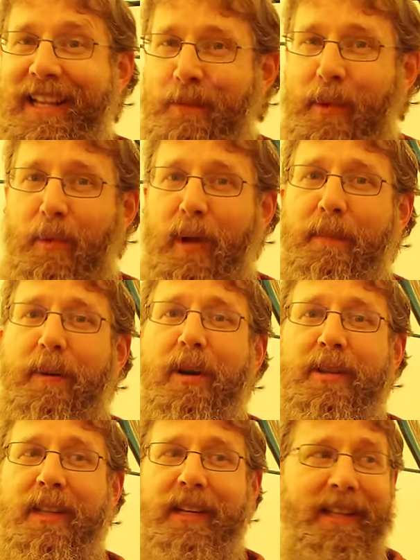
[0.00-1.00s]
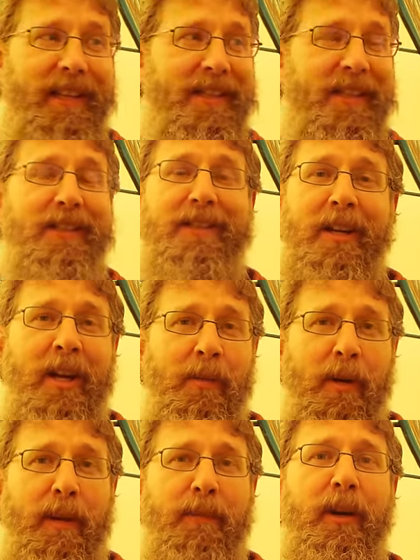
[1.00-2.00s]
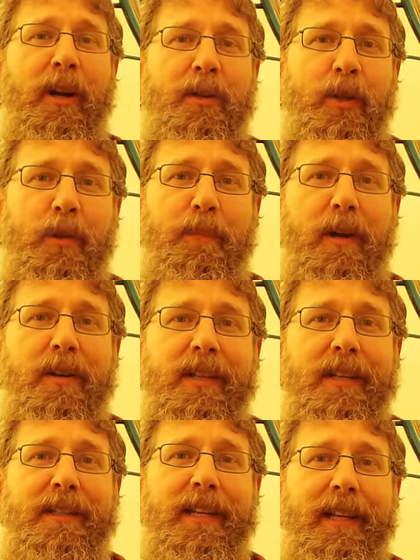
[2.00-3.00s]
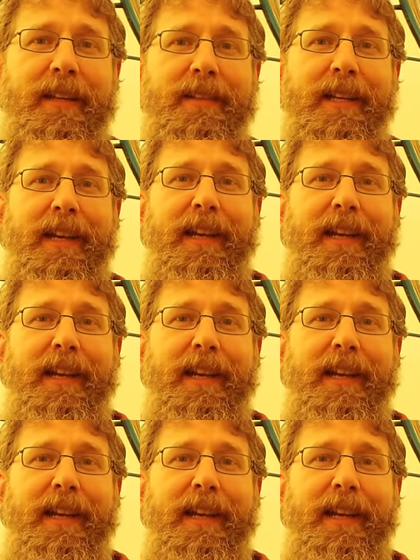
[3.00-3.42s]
that's with one person and this is remember a two-person tent